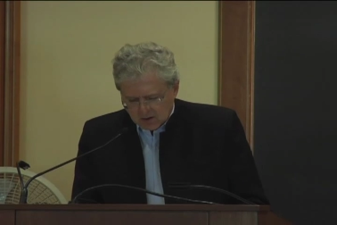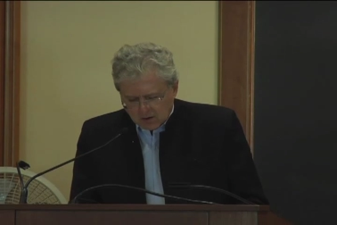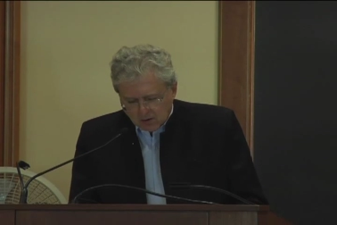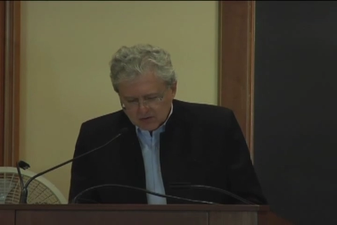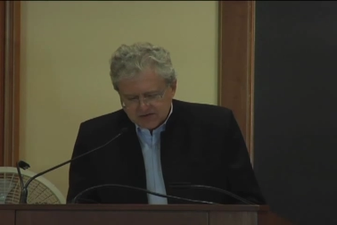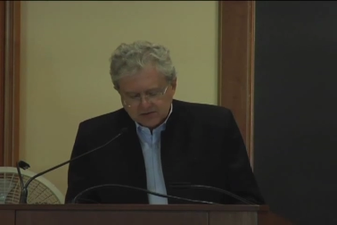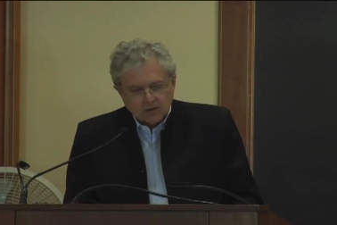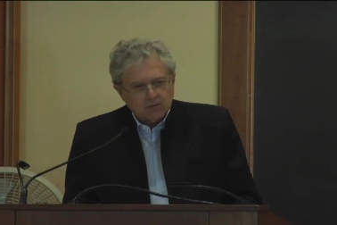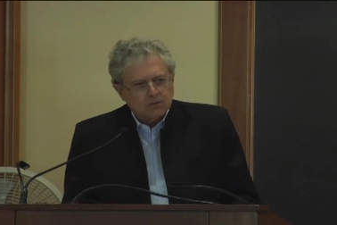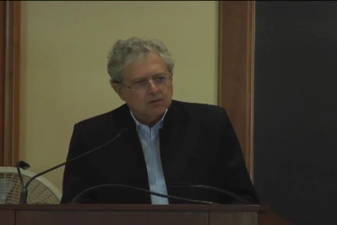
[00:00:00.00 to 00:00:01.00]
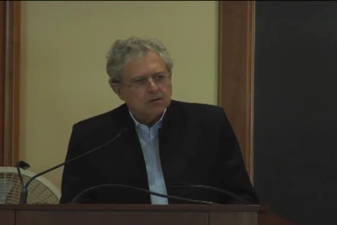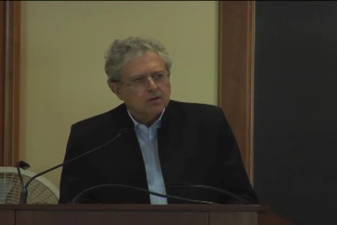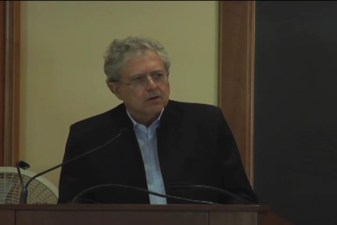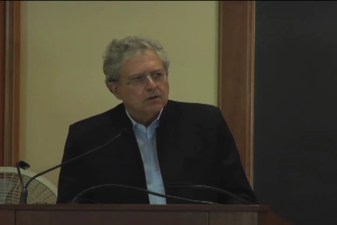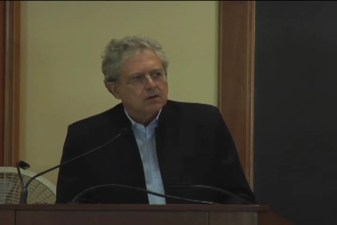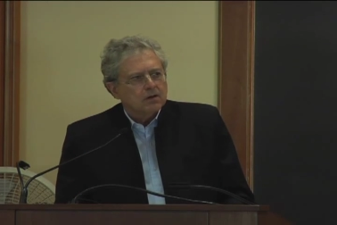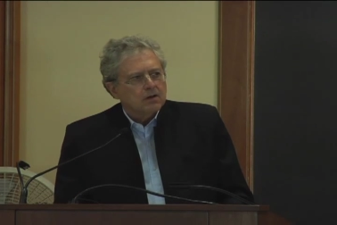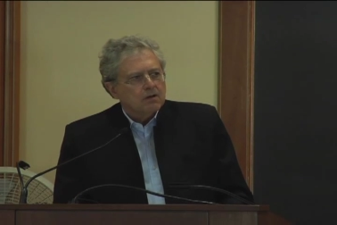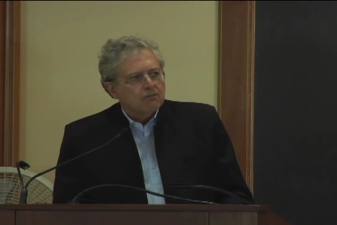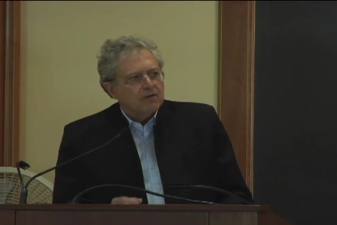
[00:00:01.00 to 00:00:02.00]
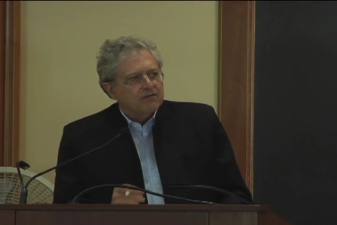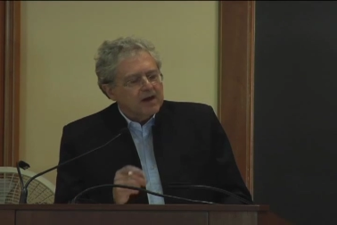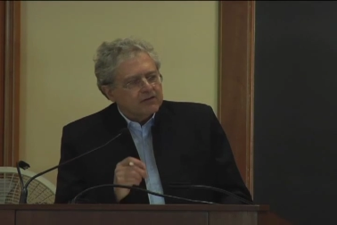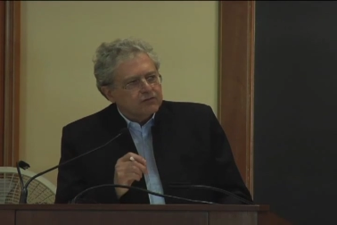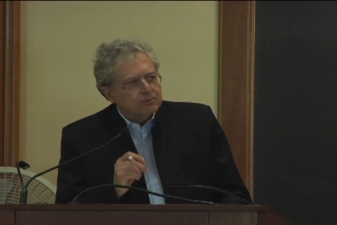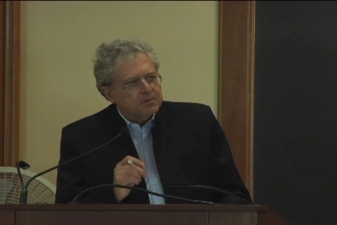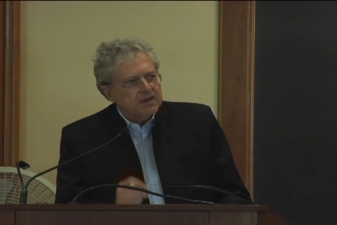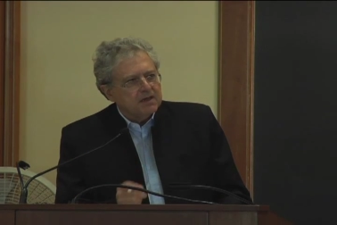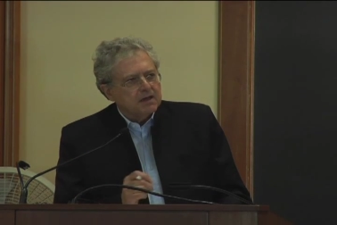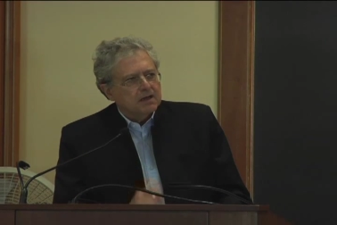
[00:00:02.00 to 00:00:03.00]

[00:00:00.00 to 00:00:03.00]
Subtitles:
Also, we've got to be